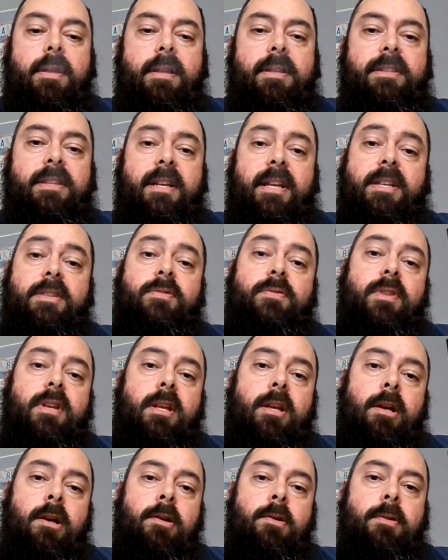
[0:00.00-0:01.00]
Today's
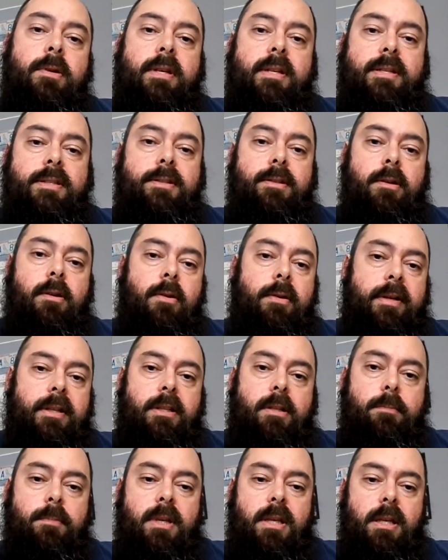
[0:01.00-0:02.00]
video is going
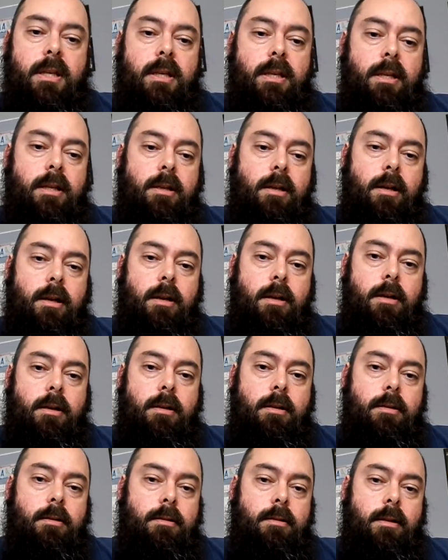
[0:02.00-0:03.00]
to be
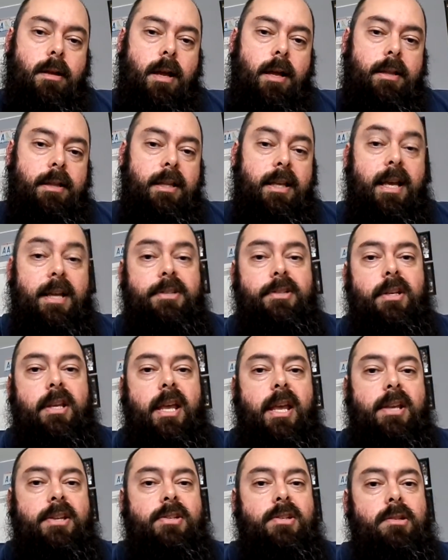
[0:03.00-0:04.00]
uh, on the
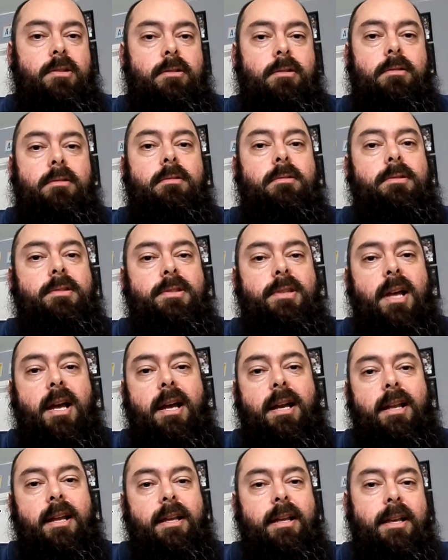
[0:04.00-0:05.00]
educational
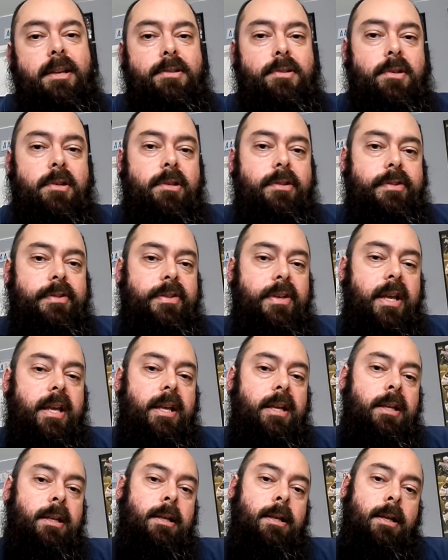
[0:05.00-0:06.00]
side, I guess you could
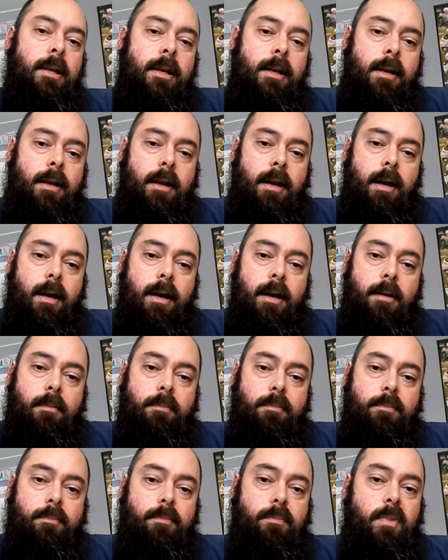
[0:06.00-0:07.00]
say. I'm
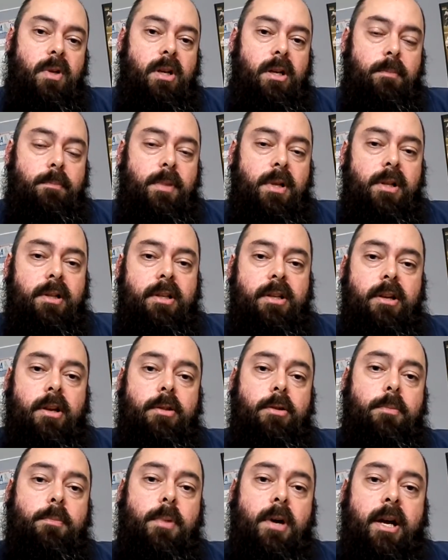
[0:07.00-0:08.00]
um, going to build
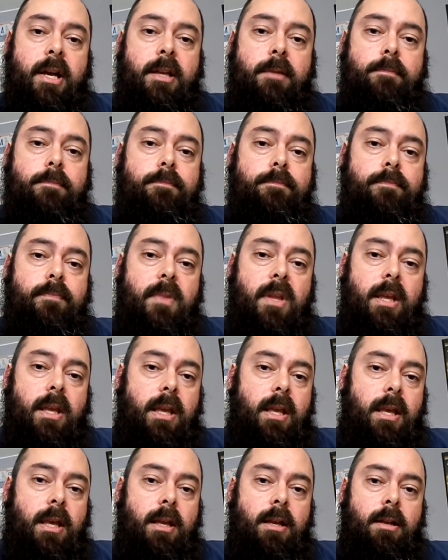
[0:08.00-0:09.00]
another pipe,
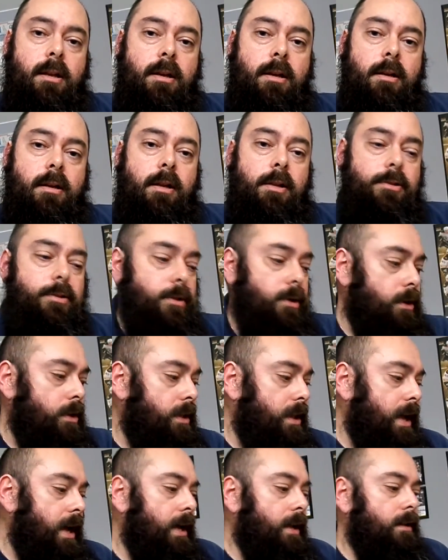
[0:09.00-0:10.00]
and uh, I'll show you
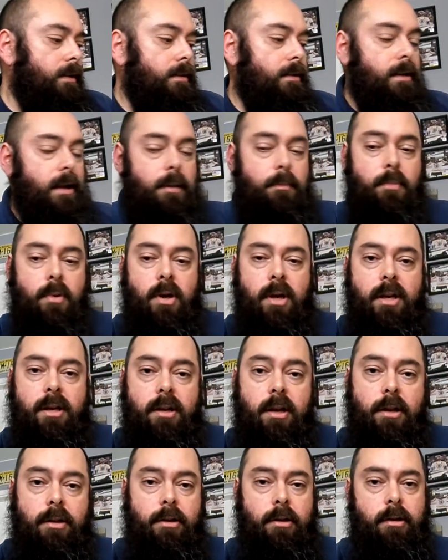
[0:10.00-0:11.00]
that. I bought
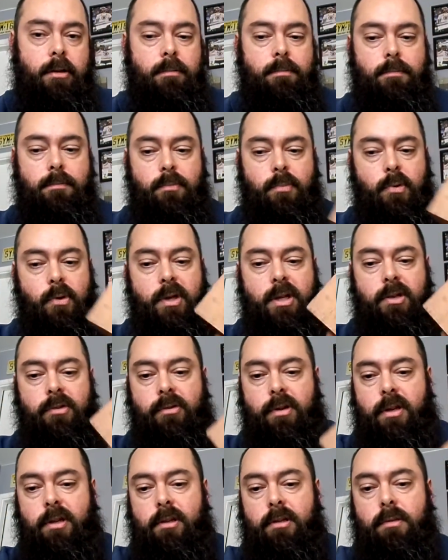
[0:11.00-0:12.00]
another
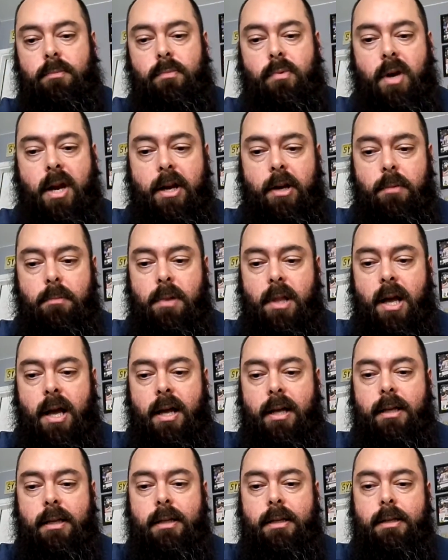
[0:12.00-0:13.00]
pre-drilled briar
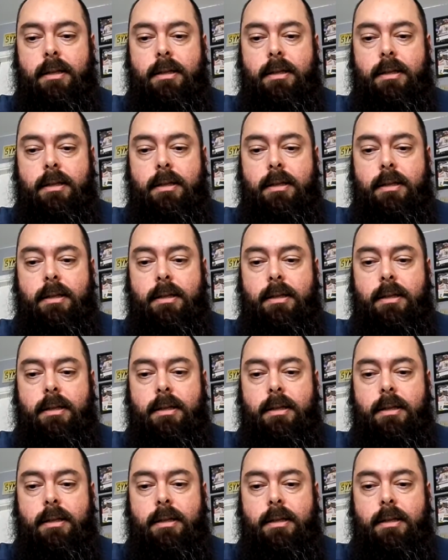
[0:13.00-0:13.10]
block